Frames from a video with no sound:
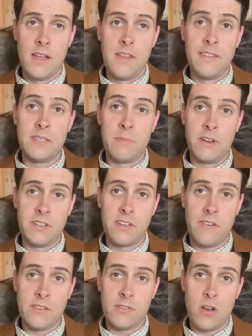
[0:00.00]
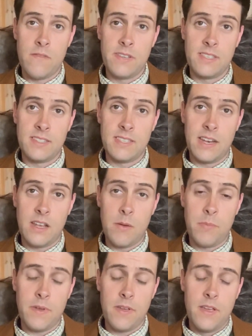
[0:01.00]
This military service is set
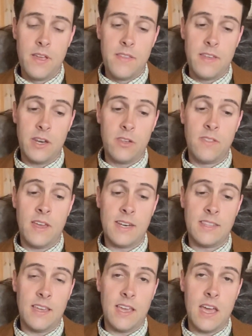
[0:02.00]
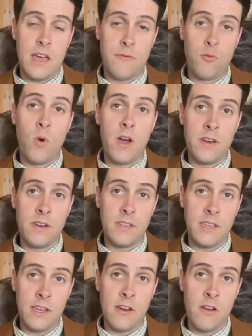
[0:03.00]
up that they have 1
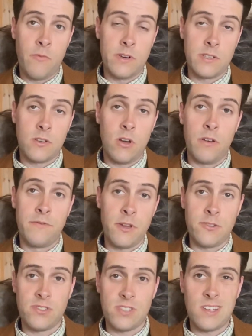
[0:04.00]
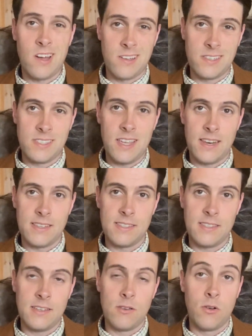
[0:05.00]
year of what is called
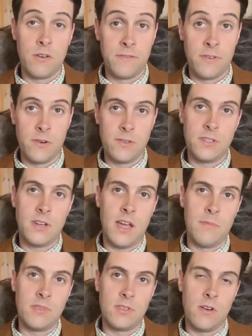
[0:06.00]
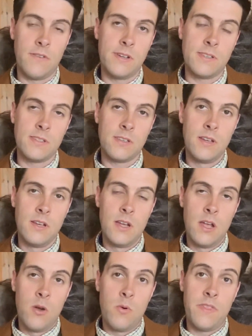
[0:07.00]
førstegangstjeneste, or first time service,
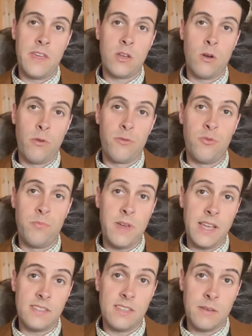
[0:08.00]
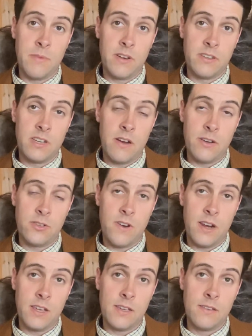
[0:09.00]
where they go through basic military
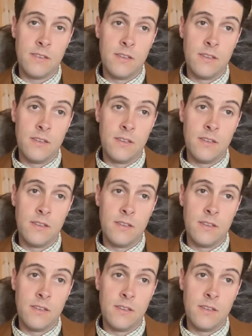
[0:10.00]
training